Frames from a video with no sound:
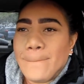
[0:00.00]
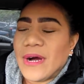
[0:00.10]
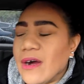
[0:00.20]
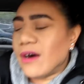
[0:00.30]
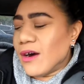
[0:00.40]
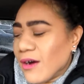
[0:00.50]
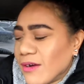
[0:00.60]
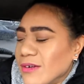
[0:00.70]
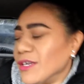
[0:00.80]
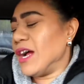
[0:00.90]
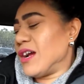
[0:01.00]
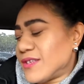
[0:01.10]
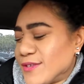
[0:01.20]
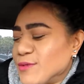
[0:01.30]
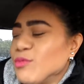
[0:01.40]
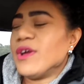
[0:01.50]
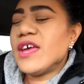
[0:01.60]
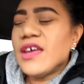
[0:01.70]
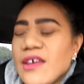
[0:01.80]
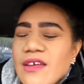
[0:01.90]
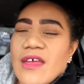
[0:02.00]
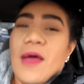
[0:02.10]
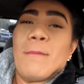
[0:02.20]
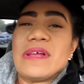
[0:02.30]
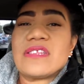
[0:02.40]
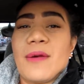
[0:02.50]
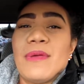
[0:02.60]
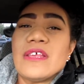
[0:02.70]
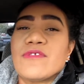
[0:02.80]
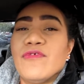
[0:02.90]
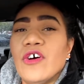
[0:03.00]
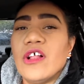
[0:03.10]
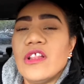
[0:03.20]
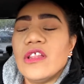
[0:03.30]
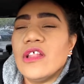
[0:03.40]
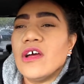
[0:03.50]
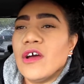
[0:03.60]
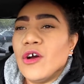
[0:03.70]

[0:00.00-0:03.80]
But oh, I swear, my tummy is full.